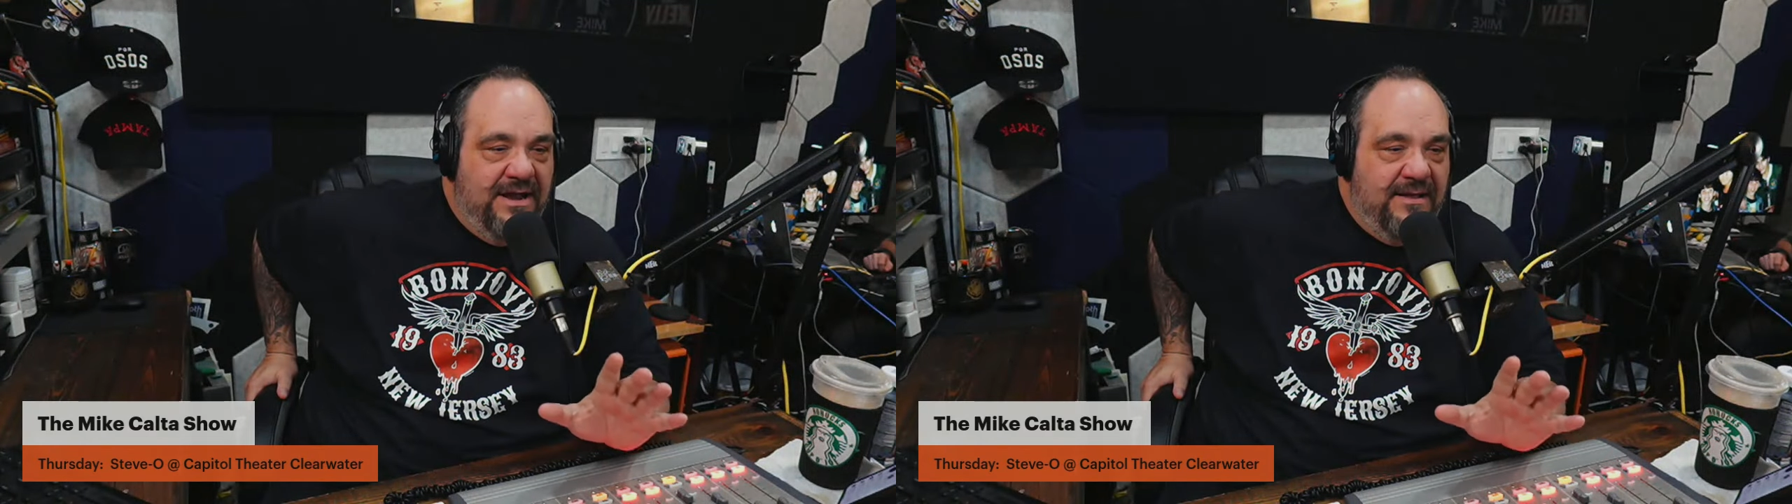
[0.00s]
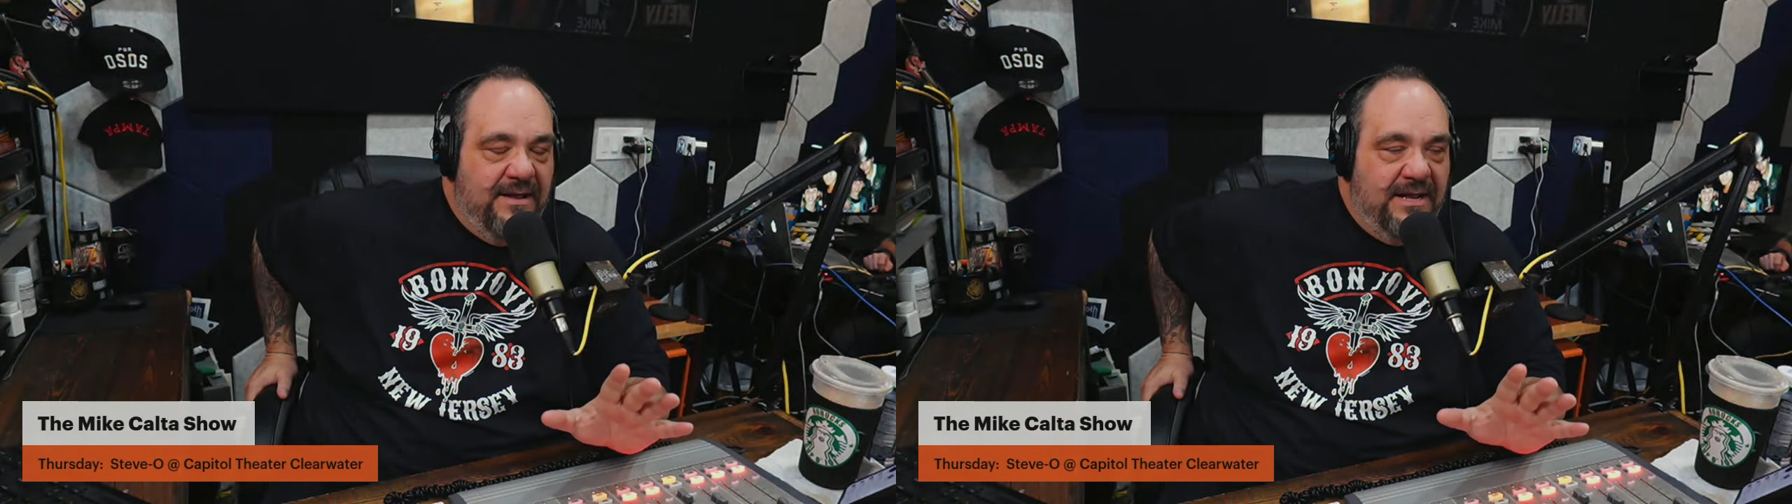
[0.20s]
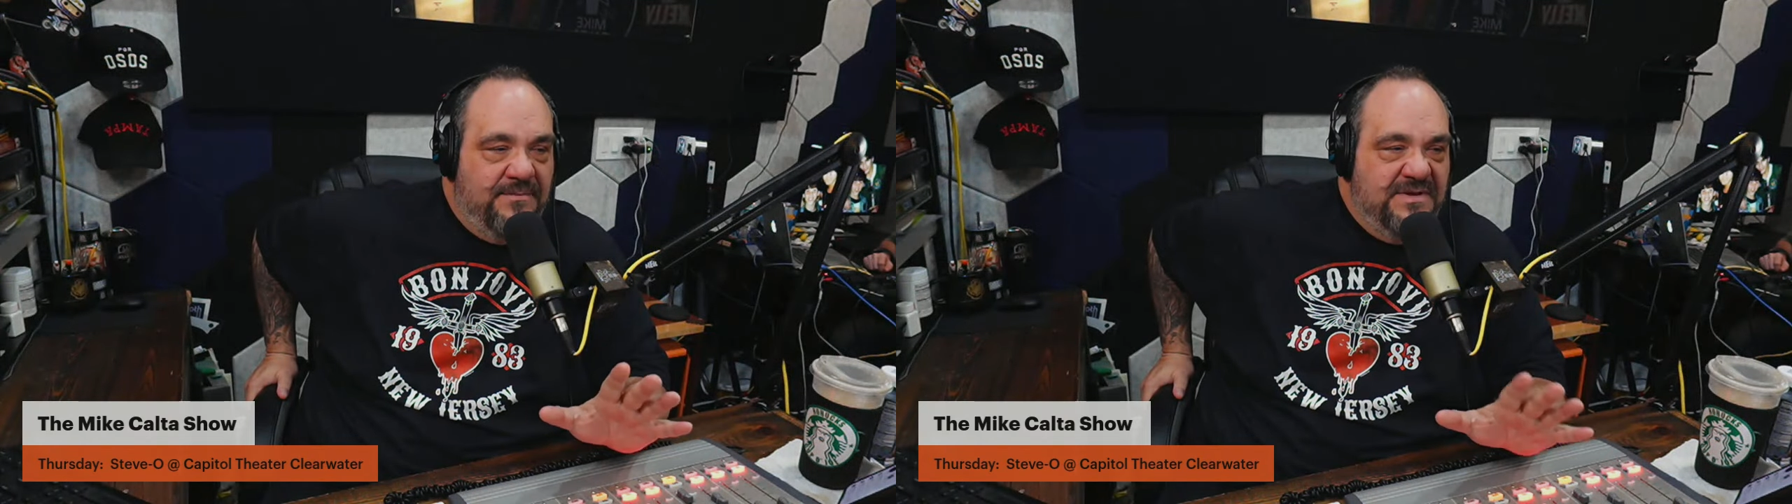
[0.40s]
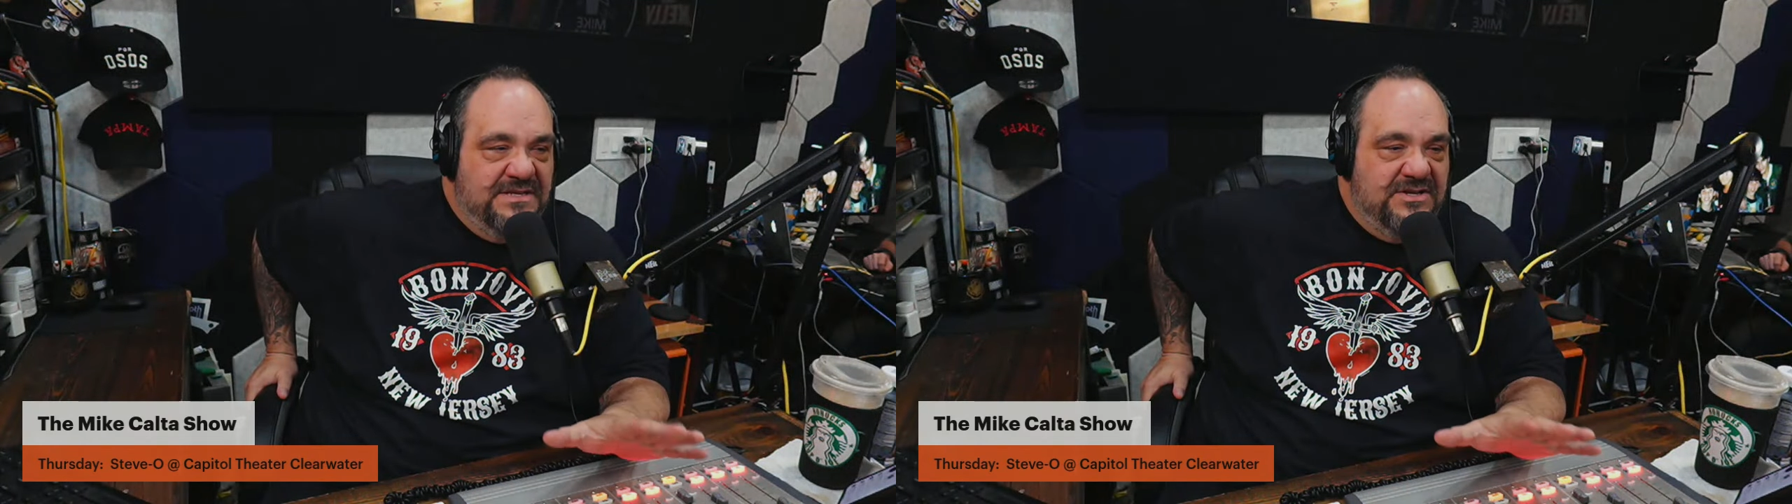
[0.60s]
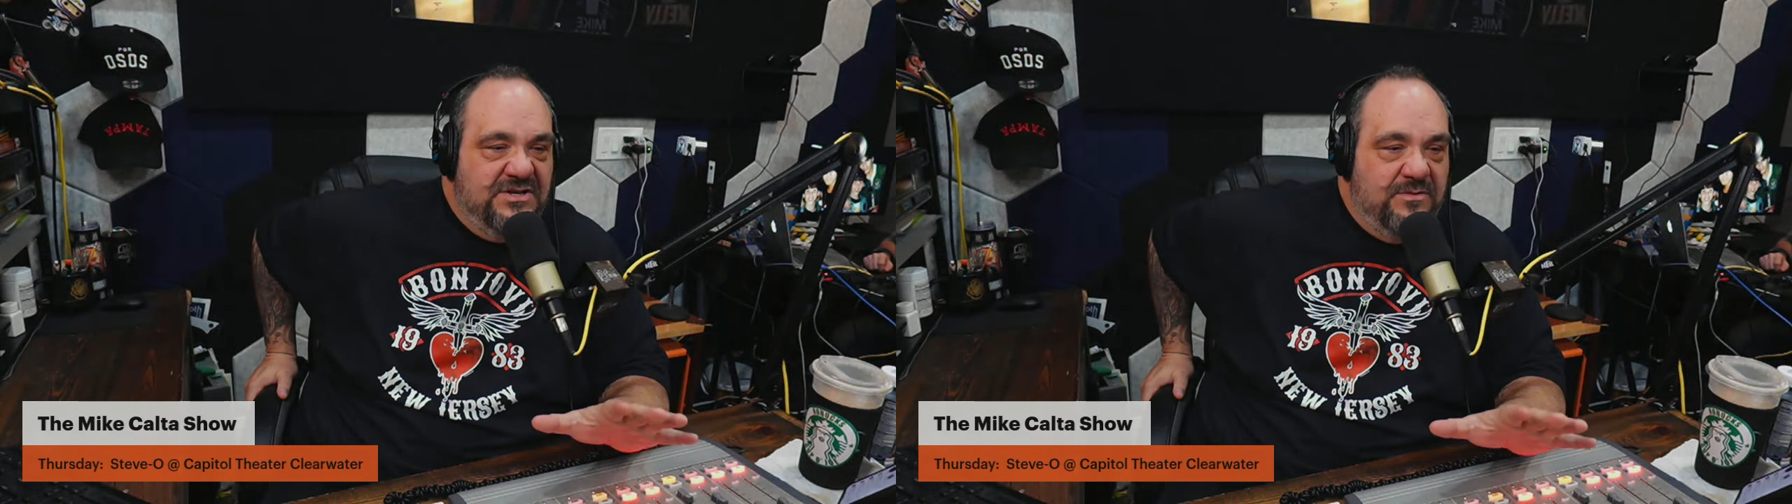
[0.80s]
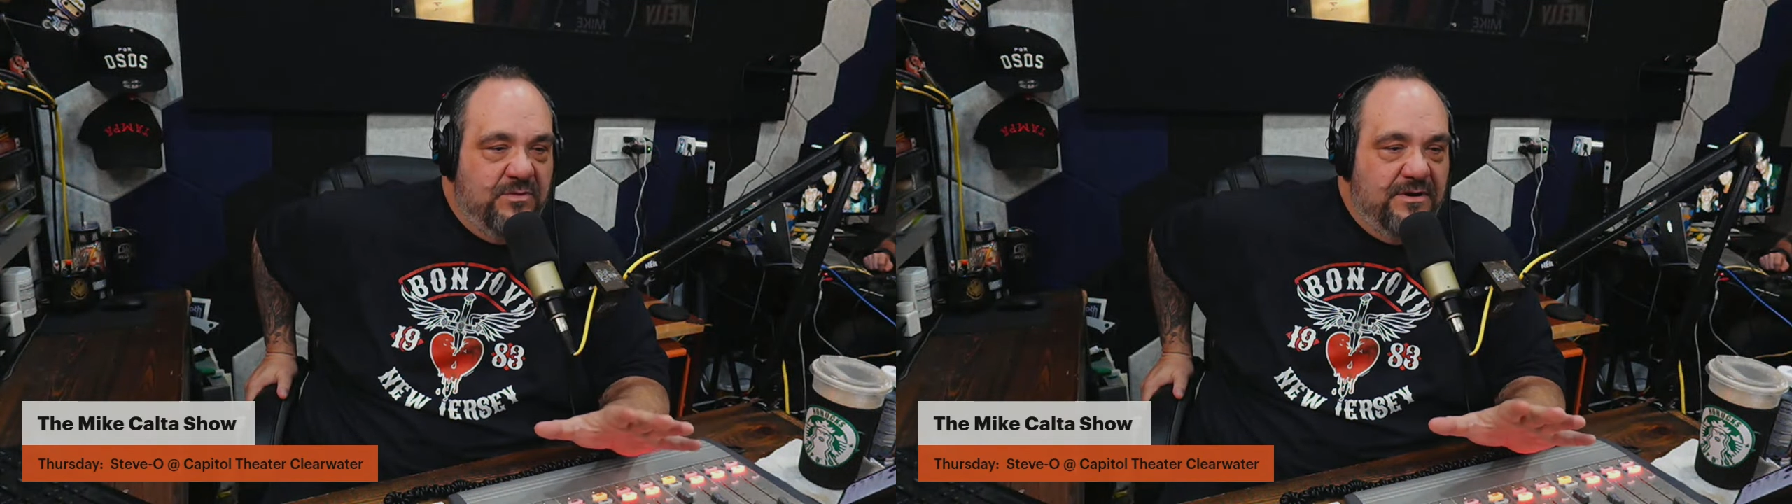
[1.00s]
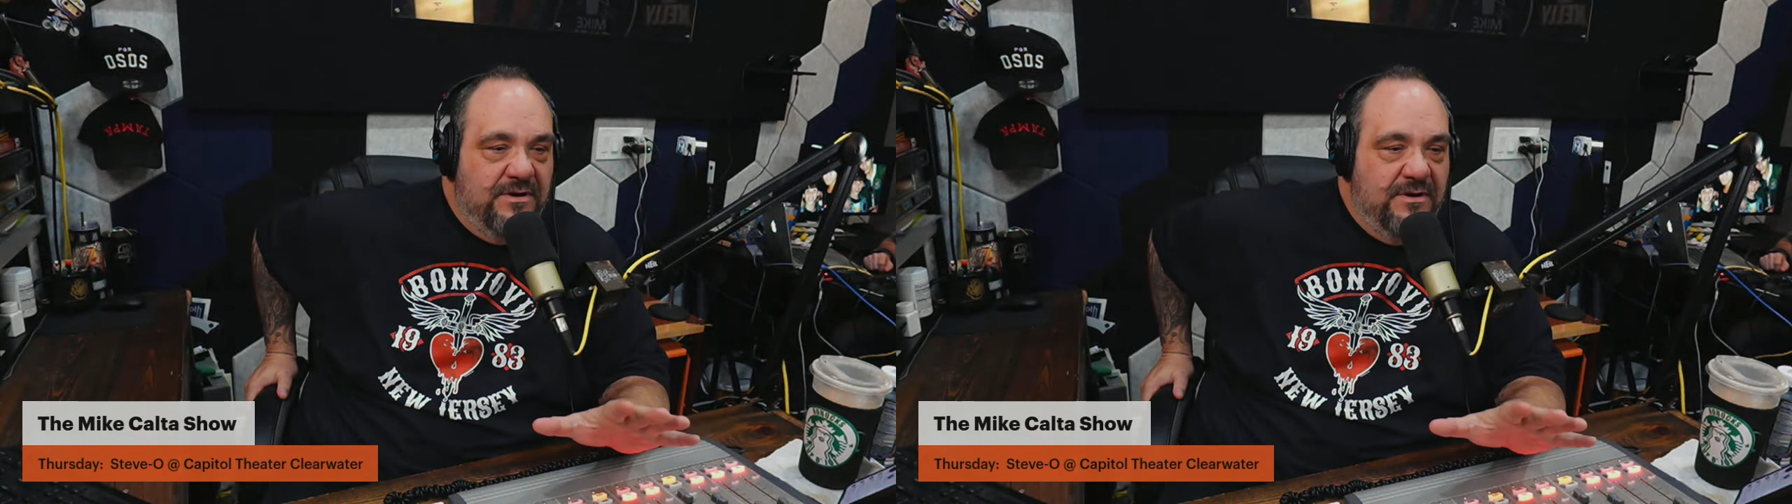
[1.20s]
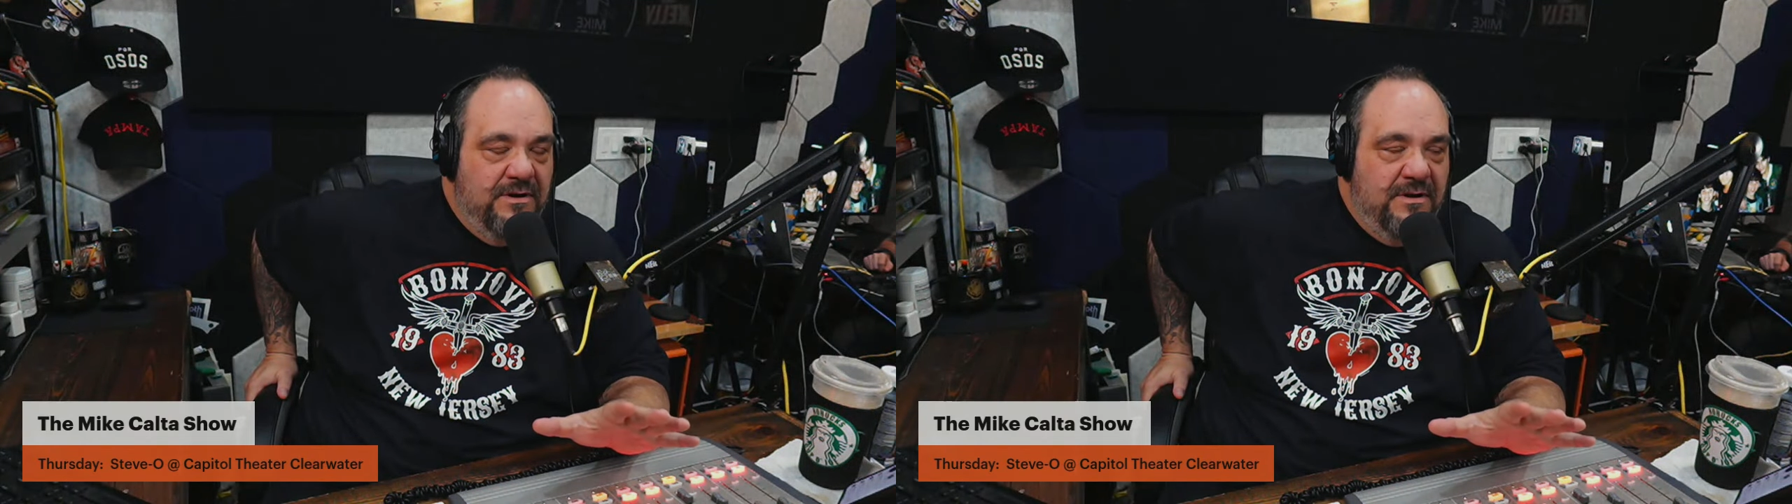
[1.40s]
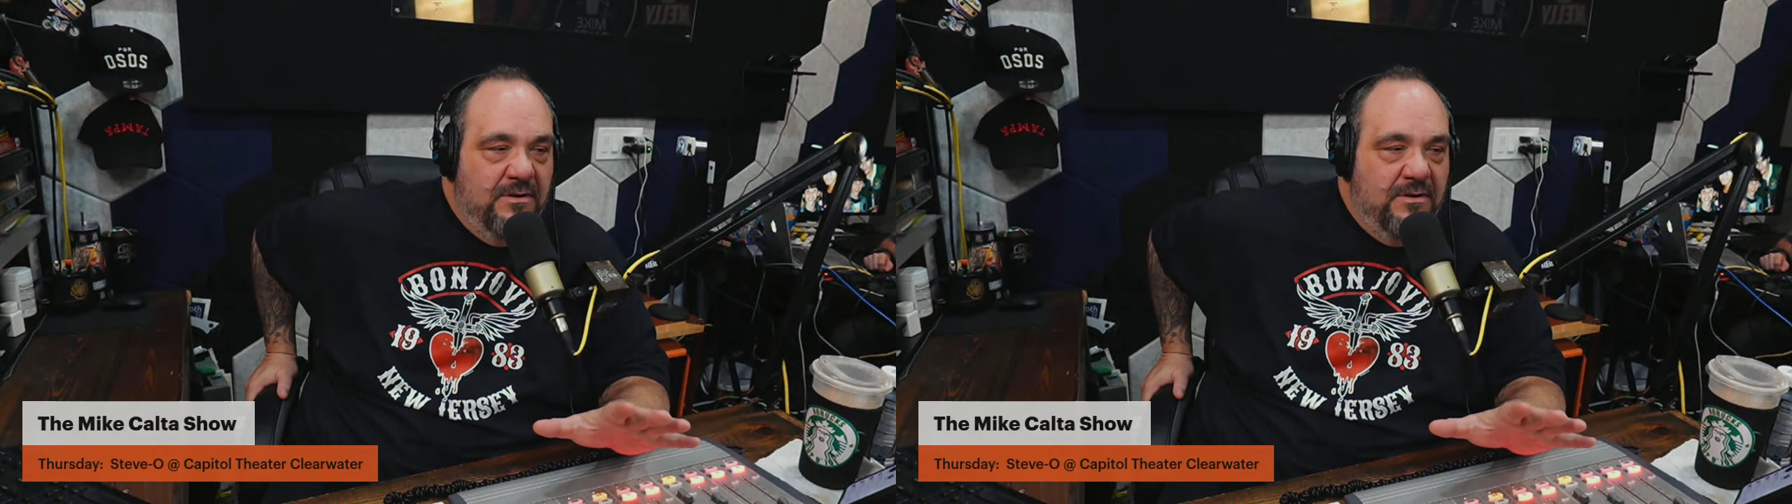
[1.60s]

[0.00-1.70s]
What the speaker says: in a position where